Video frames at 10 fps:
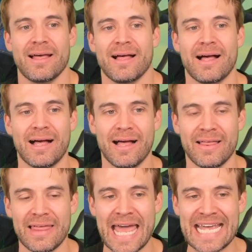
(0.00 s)
A
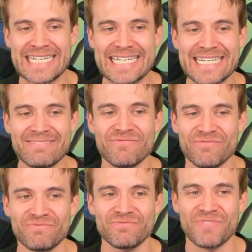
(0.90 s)

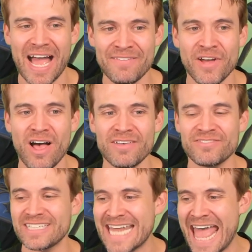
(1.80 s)

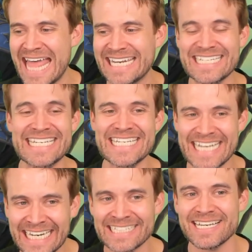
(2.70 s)
5-cost
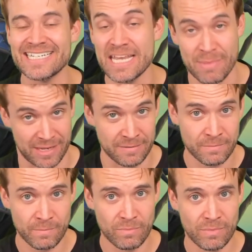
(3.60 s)
10/6 demon
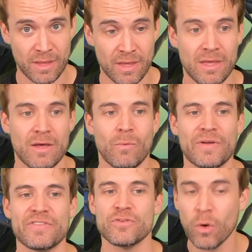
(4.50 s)

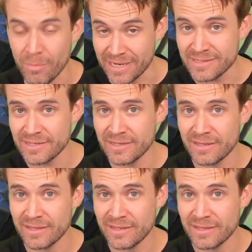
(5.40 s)
with Dormant.